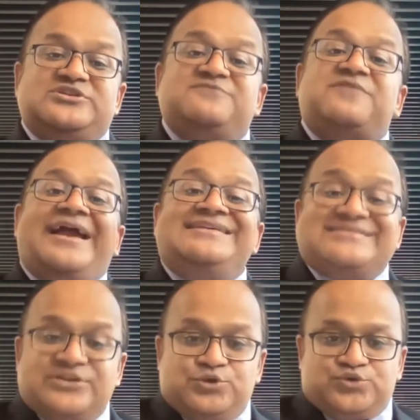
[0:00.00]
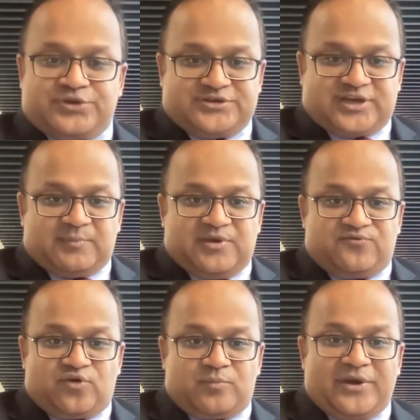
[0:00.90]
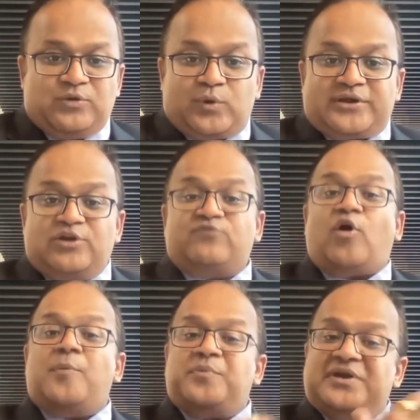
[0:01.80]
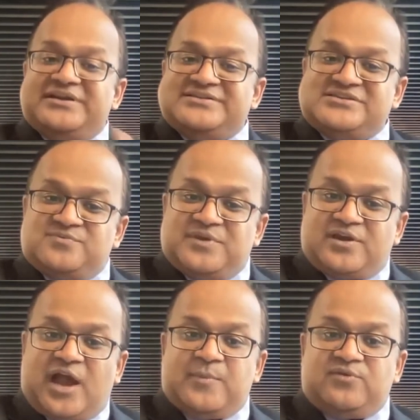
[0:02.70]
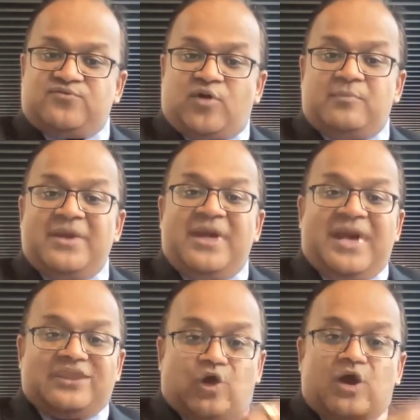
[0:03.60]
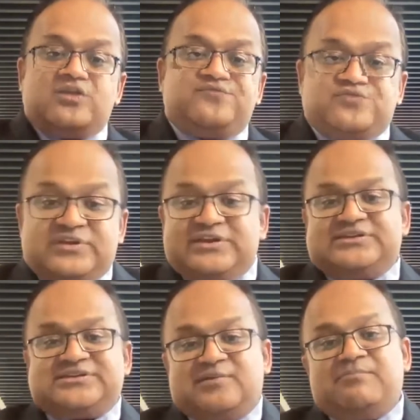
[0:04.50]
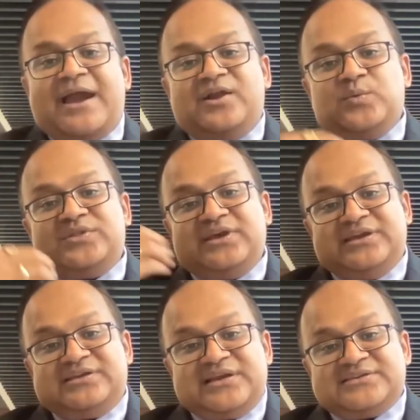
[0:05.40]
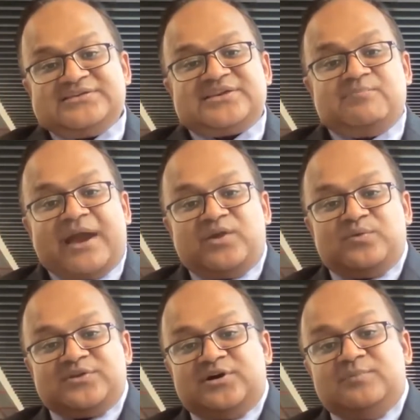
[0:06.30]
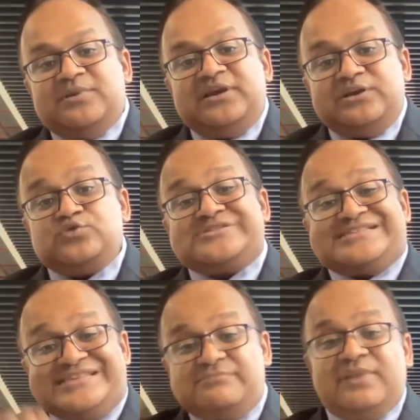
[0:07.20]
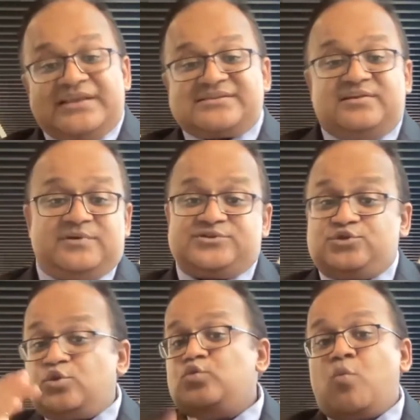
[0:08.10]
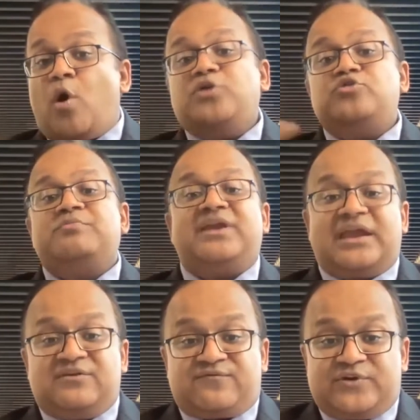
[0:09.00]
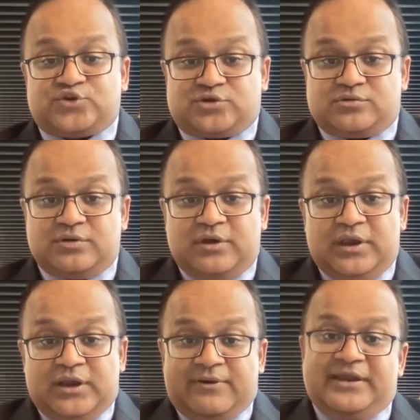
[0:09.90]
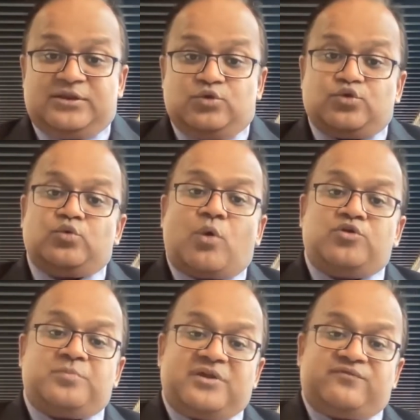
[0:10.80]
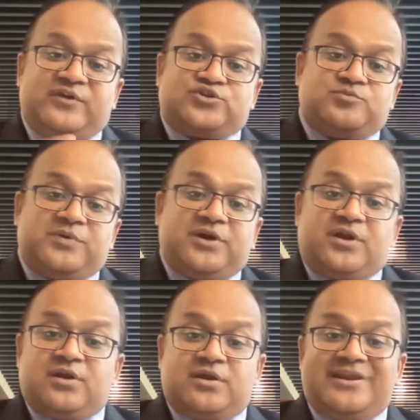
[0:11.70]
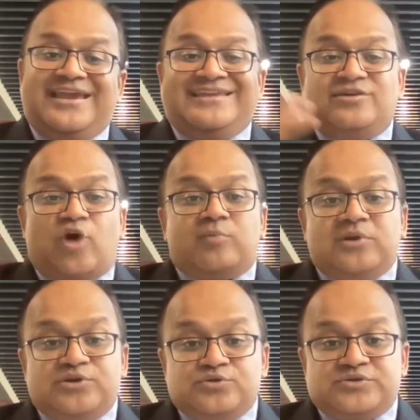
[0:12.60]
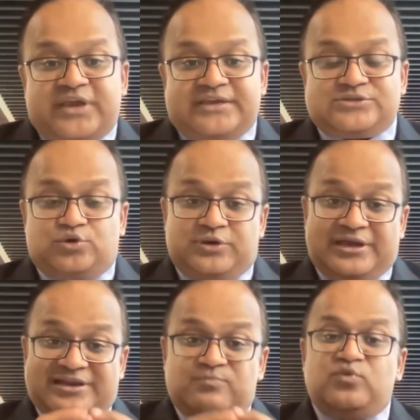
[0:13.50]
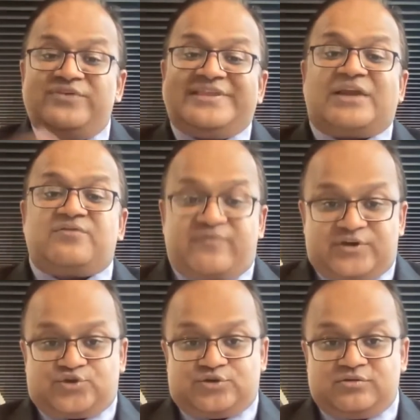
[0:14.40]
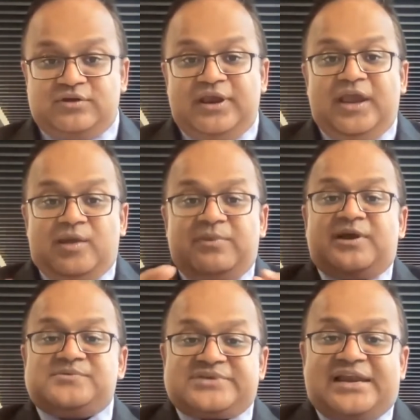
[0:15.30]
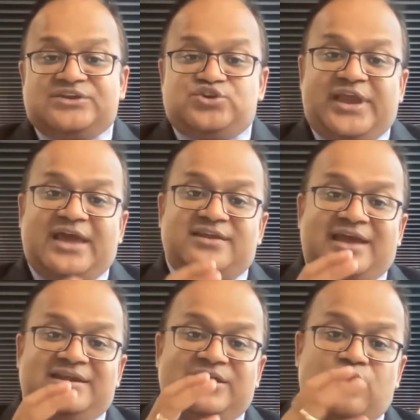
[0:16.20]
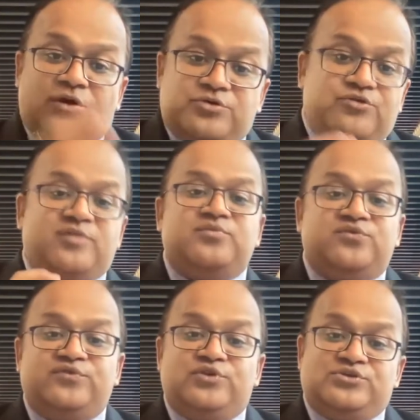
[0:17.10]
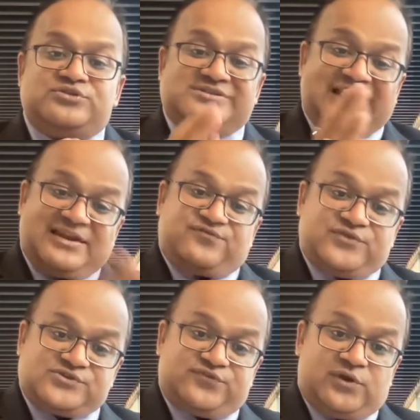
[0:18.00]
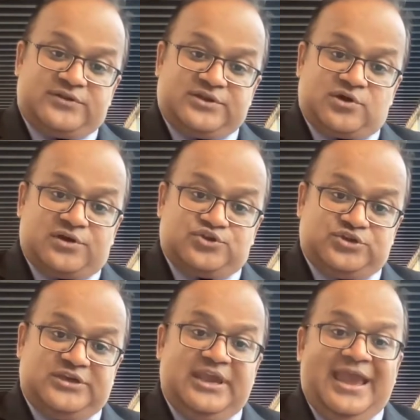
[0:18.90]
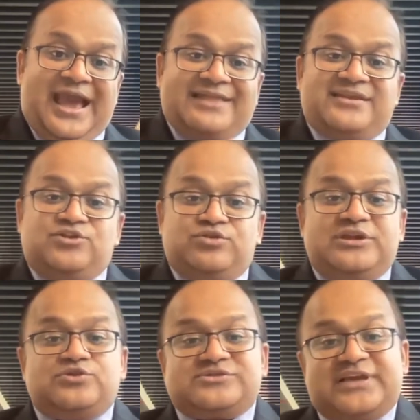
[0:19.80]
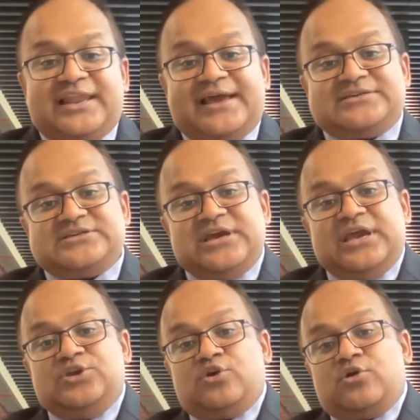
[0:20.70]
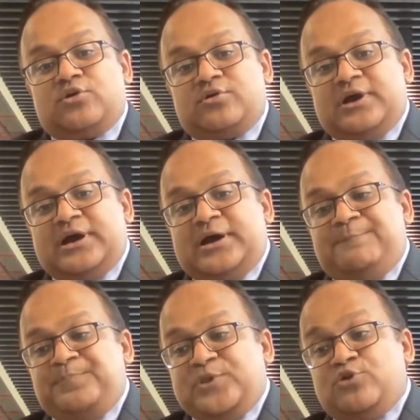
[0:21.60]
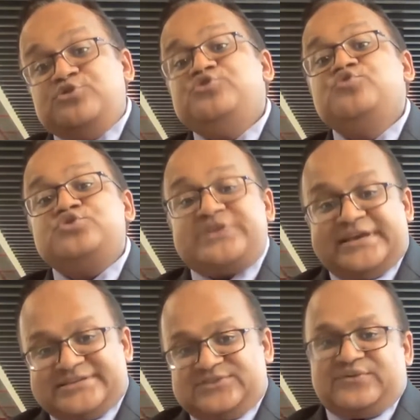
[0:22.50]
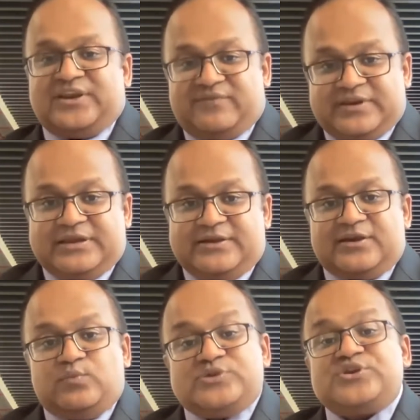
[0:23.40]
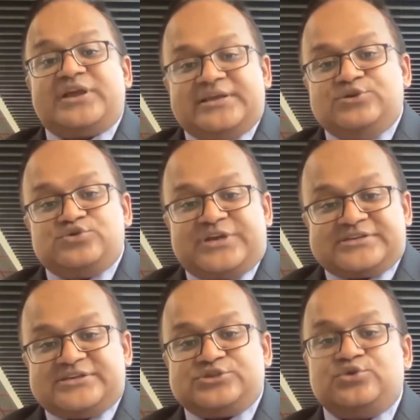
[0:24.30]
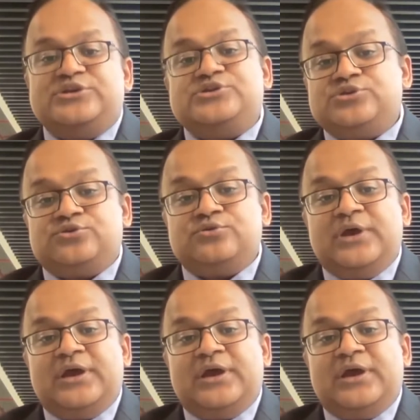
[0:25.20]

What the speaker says: device the user is coming from, right? What kind of operating system they are coming from. And all of this combined with the intelligence, combined with the ability to seamlessly, because you don't want to bring any friction, right? You don't want to bring friction, particularly in a normal use case. So removing that friction becomes challenging. And in order to remove, you need to select, first of all, technology, and then you need to select your use cases very clearly, which use cases you need to